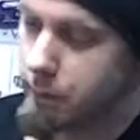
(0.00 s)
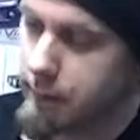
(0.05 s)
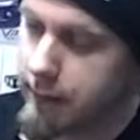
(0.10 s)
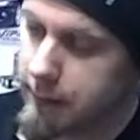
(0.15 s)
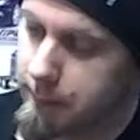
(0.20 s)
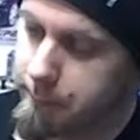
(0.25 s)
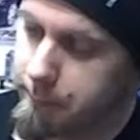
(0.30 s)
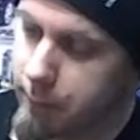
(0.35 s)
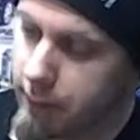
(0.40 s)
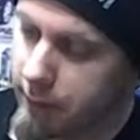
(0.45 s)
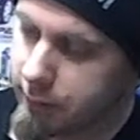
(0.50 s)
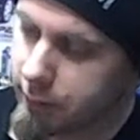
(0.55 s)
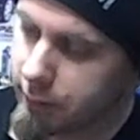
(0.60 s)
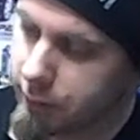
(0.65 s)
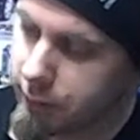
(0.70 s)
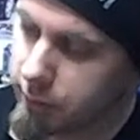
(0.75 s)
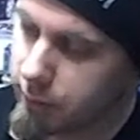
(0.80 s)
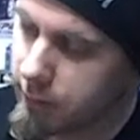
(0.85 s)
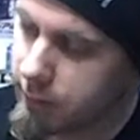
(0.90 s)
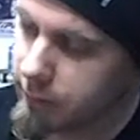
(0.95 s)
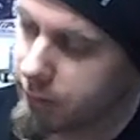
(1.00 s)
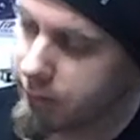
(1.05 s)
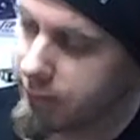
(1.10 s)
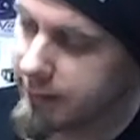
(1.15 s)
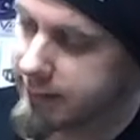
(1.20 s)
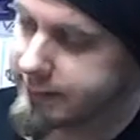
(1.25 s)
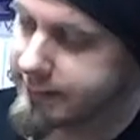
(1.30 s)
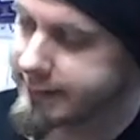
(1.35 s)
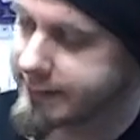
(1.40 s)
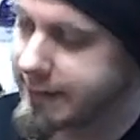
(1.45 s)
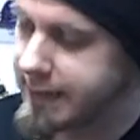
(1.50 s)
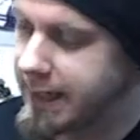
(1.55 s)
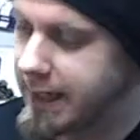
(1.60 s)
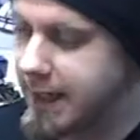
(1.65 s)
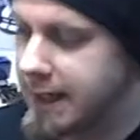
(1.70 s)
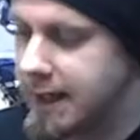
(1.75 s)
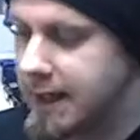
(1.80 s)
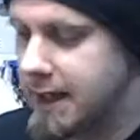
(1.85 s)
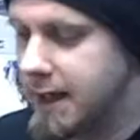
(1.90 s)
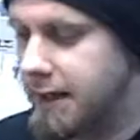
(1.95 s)
making blunders and wanted to fix.
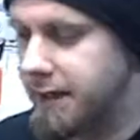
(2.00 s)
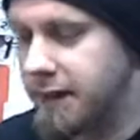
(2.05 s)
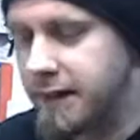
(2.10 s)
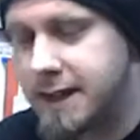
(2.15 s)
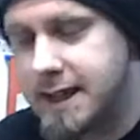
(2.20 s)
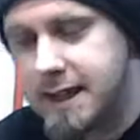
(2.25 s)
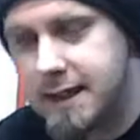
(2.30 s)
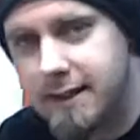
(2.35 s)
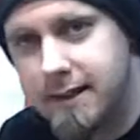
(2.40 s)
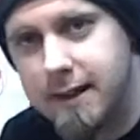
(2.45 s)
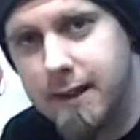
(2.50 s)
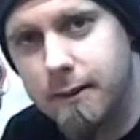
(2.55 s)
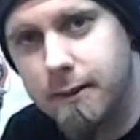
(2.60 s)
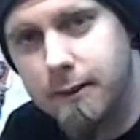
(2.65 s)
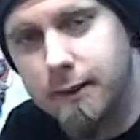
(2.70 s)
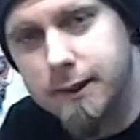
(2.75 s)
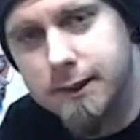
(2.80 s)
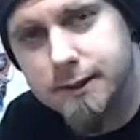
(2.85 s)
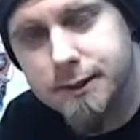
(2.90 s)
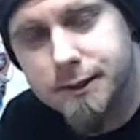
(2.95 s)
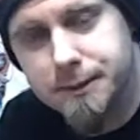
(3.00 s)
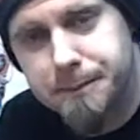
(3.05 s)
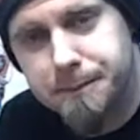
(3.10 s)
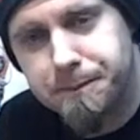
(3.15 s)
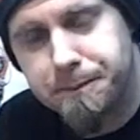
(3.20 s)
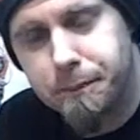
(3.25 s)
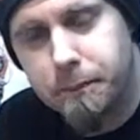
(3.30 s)
The neat thing was,